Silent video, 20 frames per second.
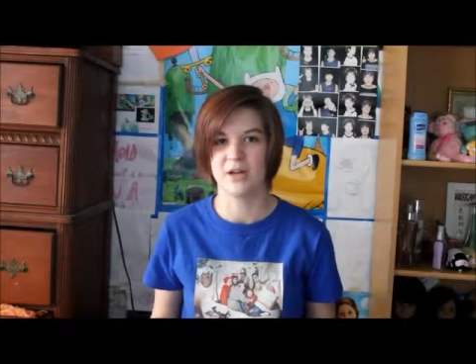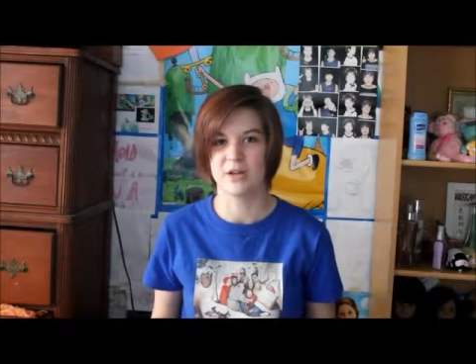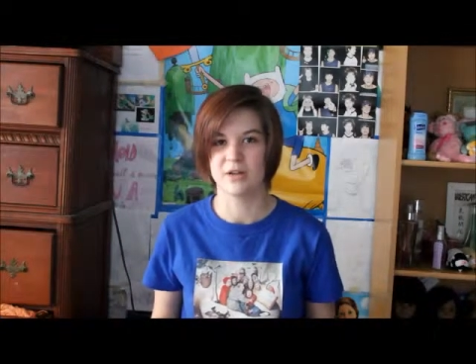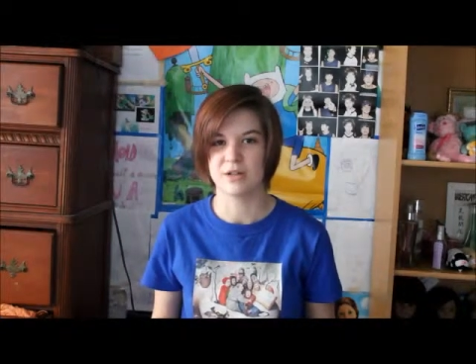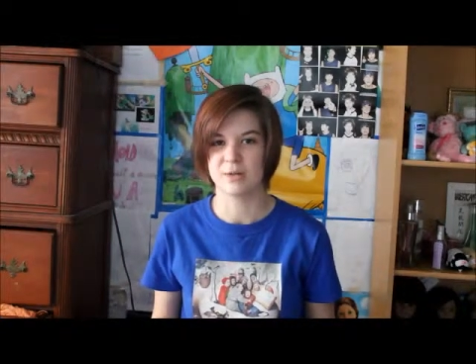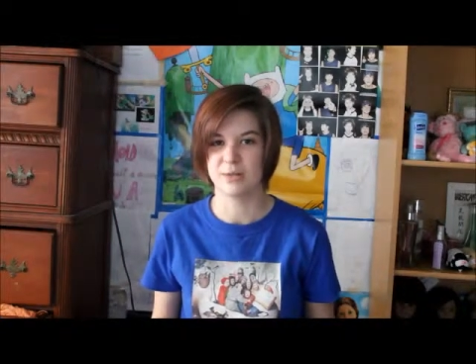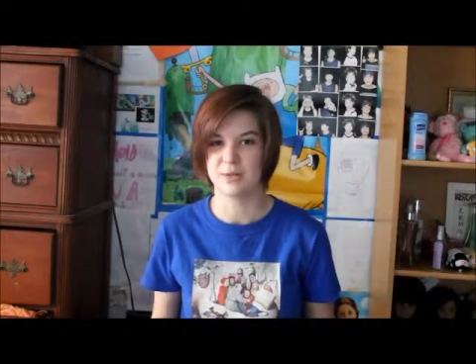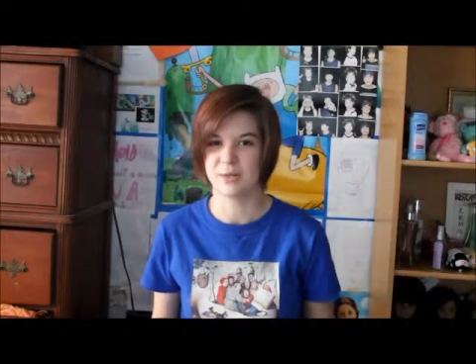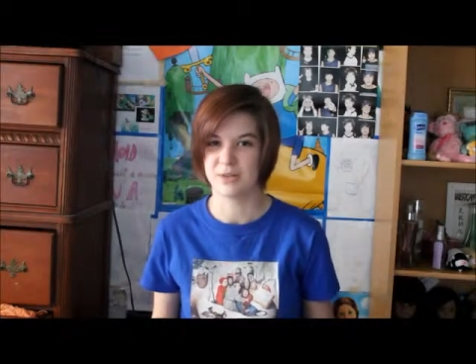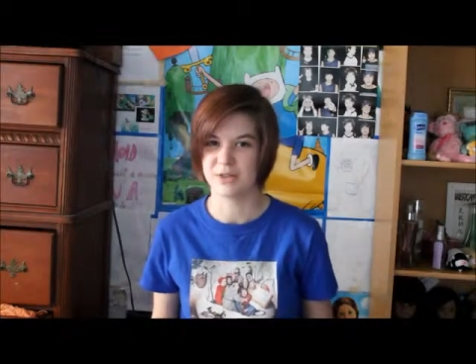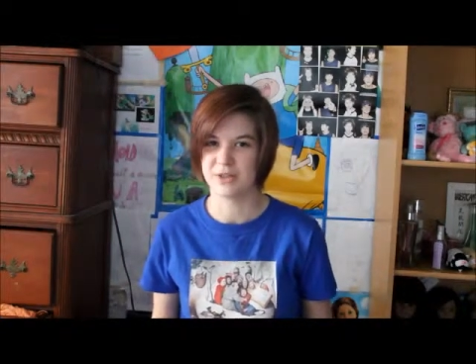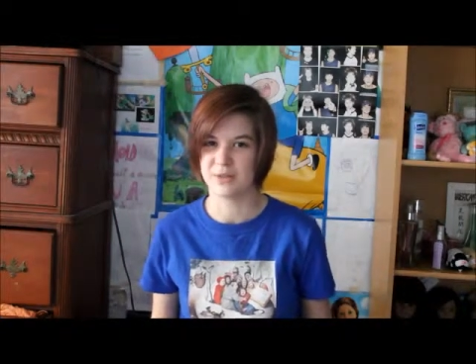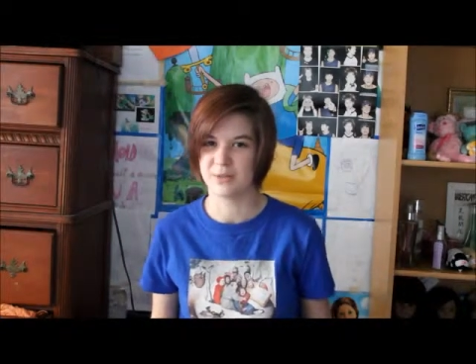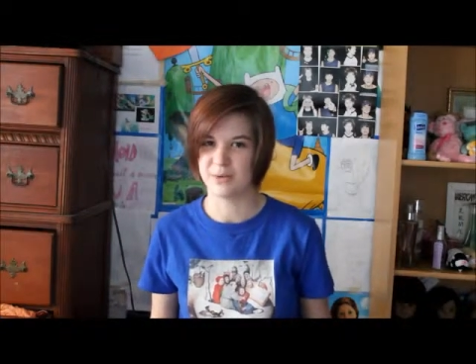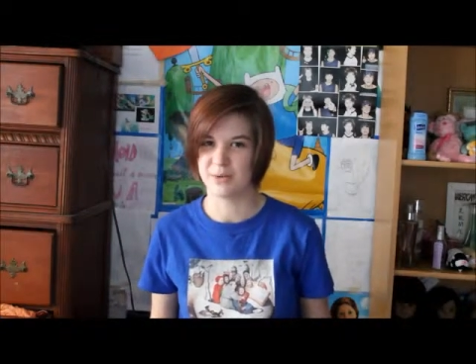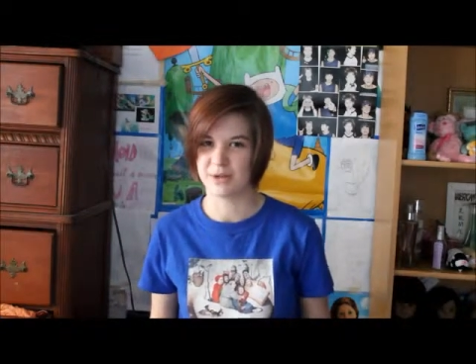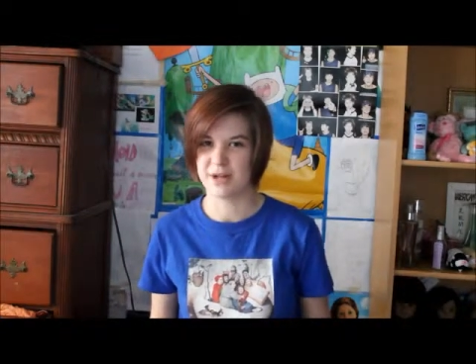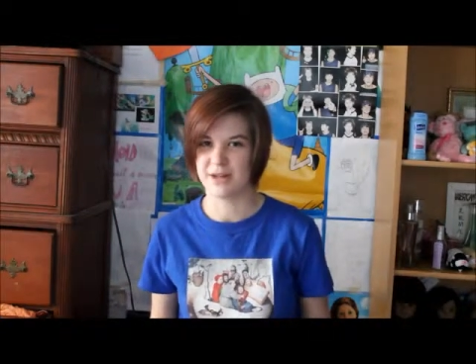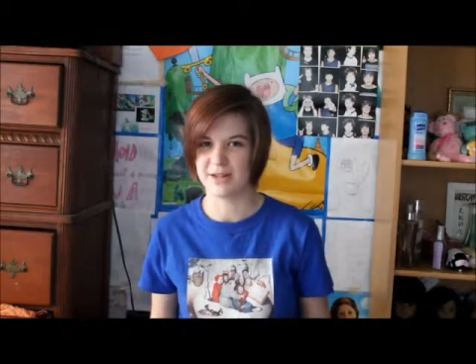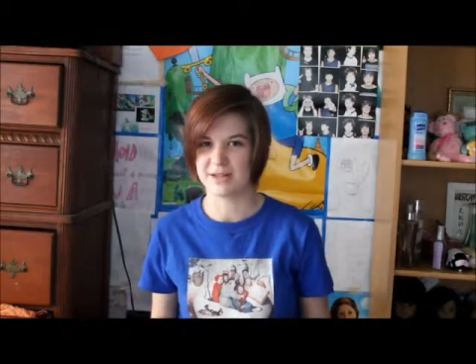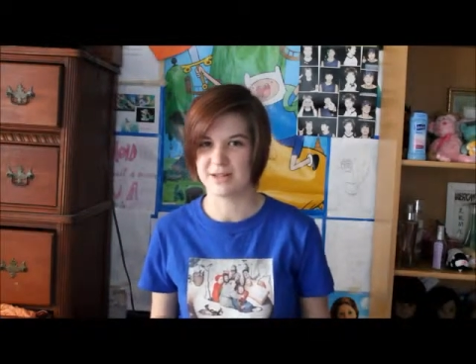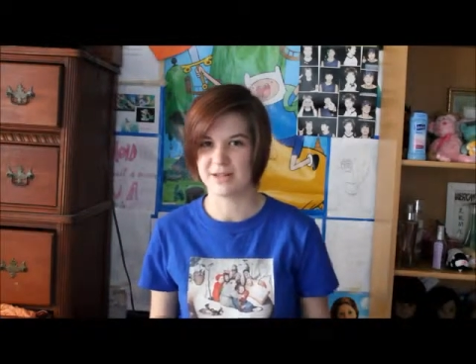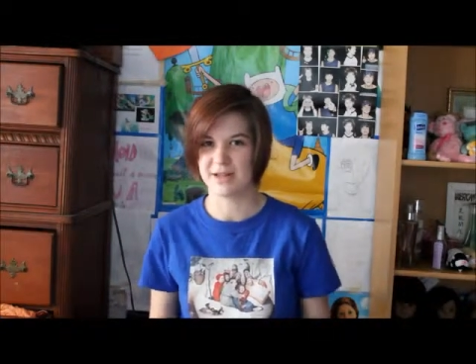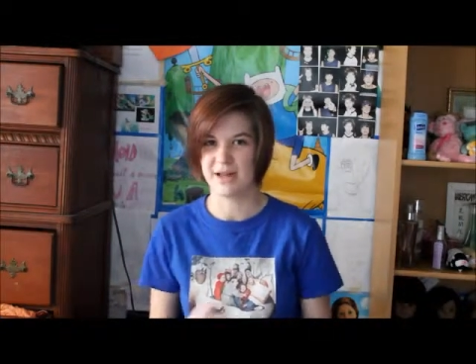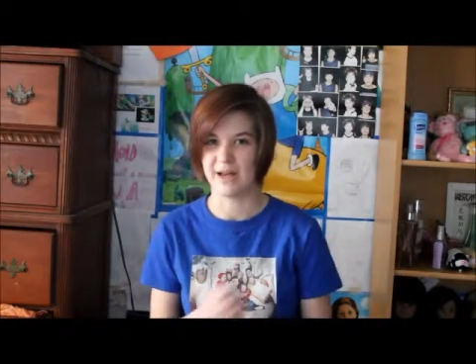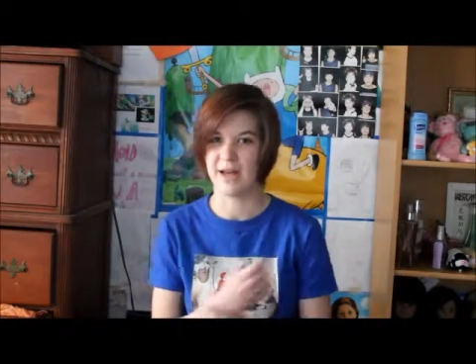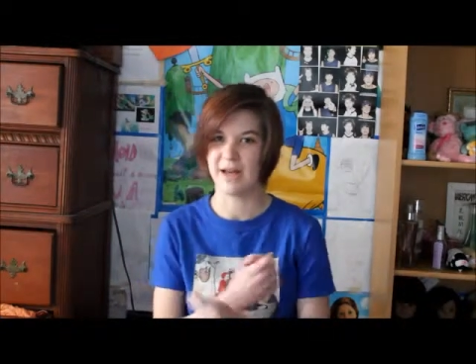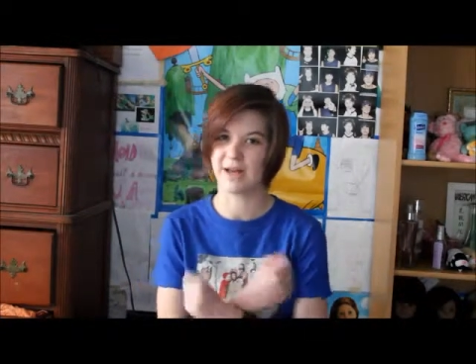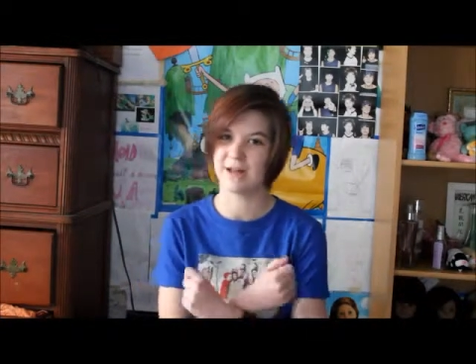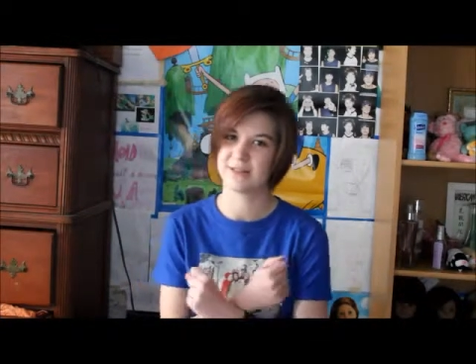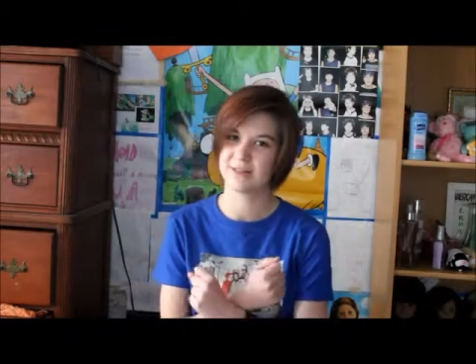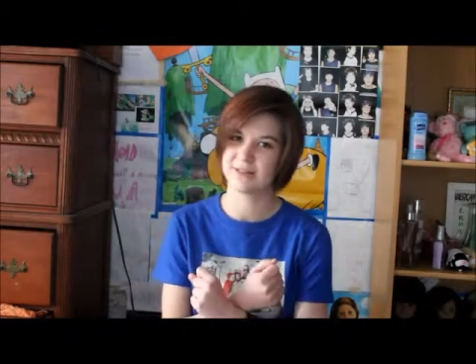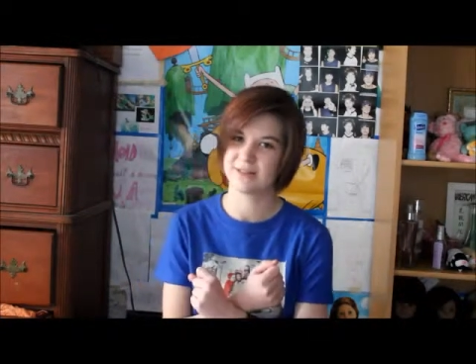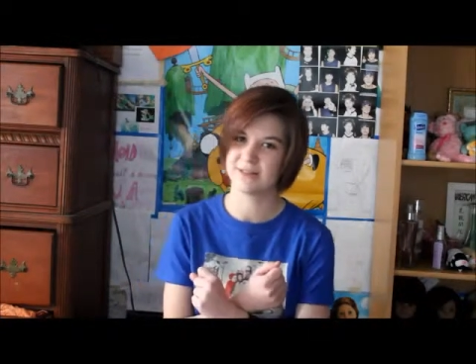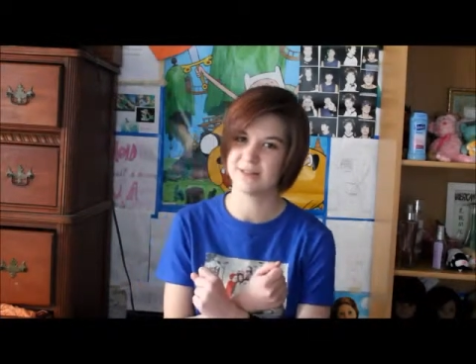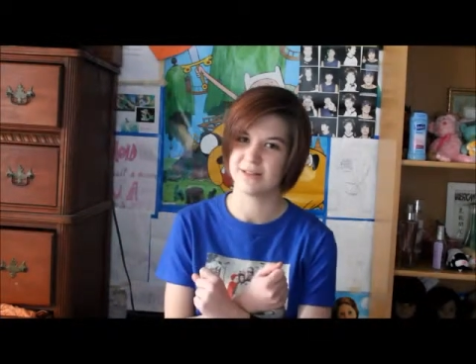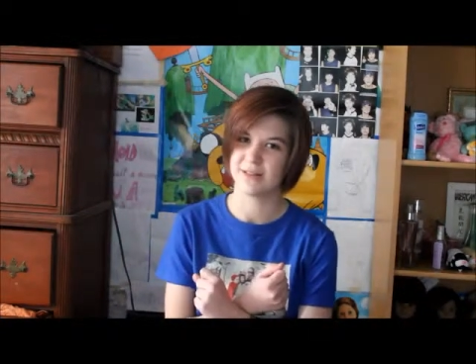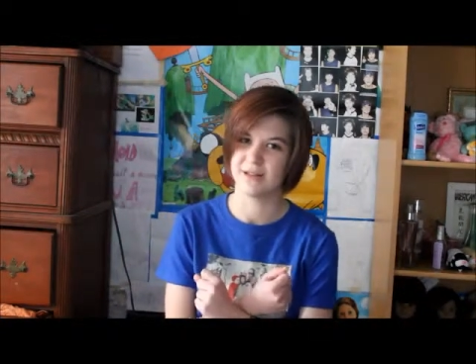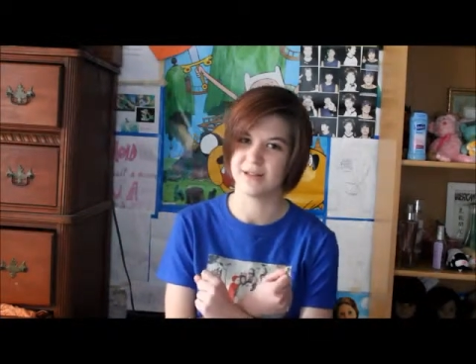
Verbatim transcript: you're supposed to pronounce the X